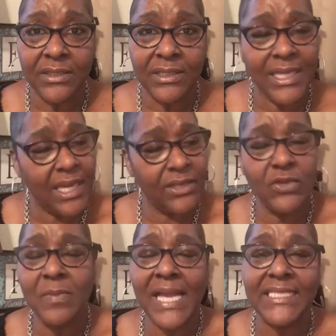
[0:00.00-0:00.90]
Yeah,
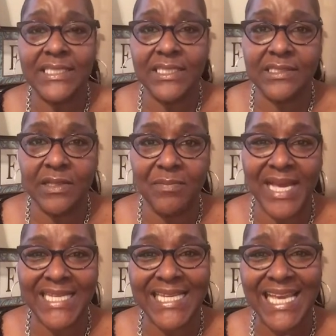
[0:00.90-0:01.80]
you might see
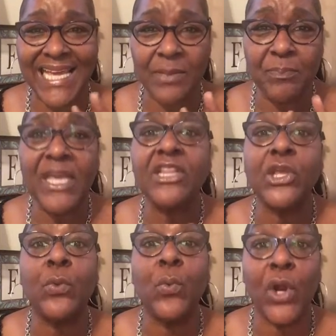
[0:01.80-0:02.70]
somebody kind of pick
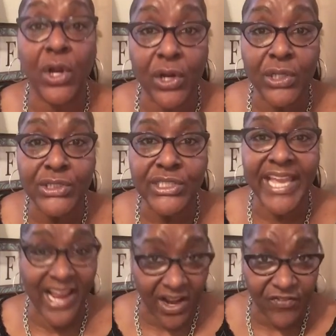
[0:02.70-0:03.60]
their words
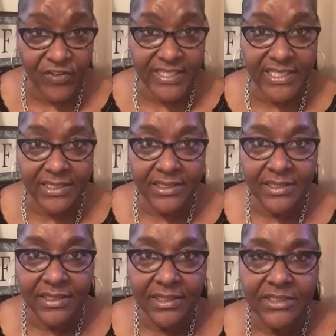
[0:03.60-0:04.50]
carefully
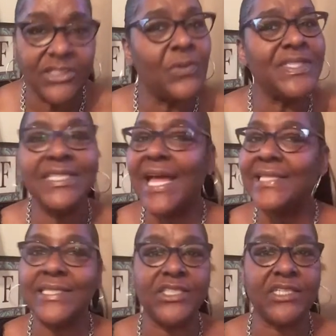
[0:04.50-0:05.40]
so as
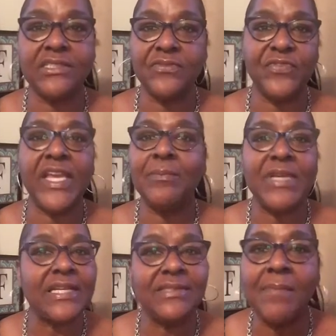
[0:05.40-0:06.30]
not to just offend,
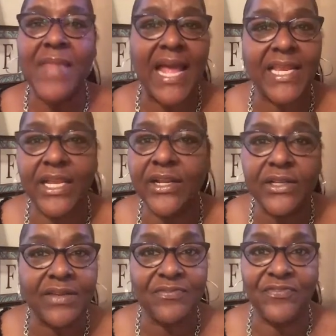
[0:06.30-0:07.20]
because I'm not here
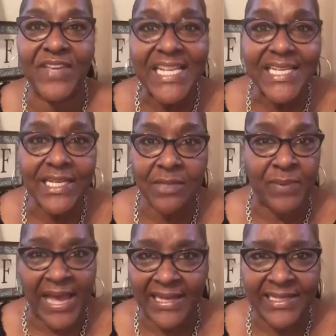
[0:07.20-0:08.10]
to offend
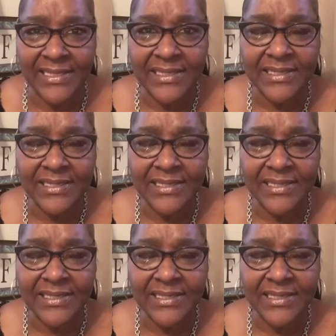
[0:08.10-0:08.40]
anybody.